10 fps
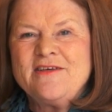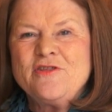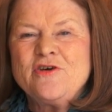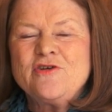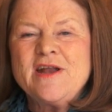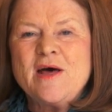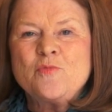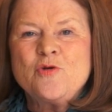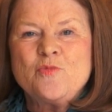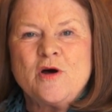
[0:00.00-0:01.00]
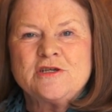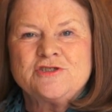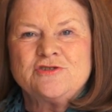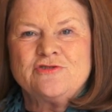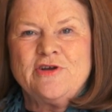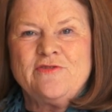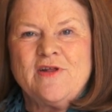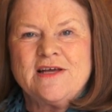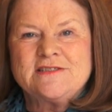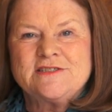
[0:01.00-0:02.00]
There are a number of postural
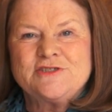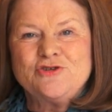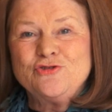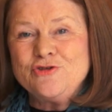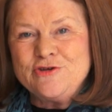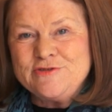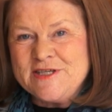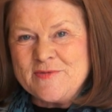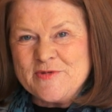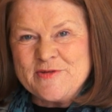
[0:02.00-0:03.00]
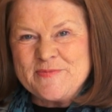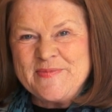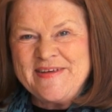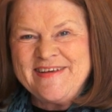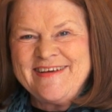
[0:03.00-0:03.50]
reflexes. You'll know some of them.